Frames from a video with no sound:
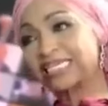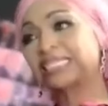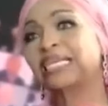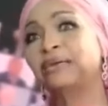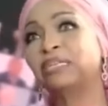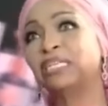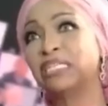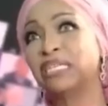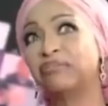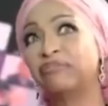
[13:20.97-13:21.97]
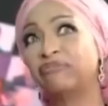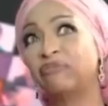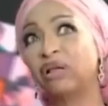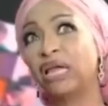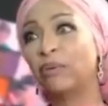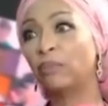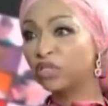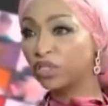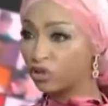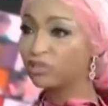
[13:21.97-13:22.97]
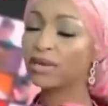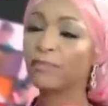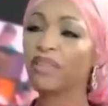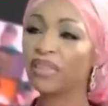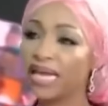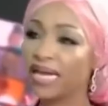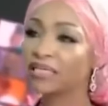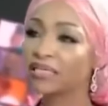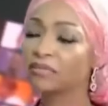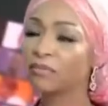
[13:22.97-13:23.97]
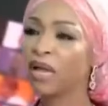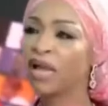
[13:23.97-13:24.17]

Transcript: it seemed as if it was two separate things.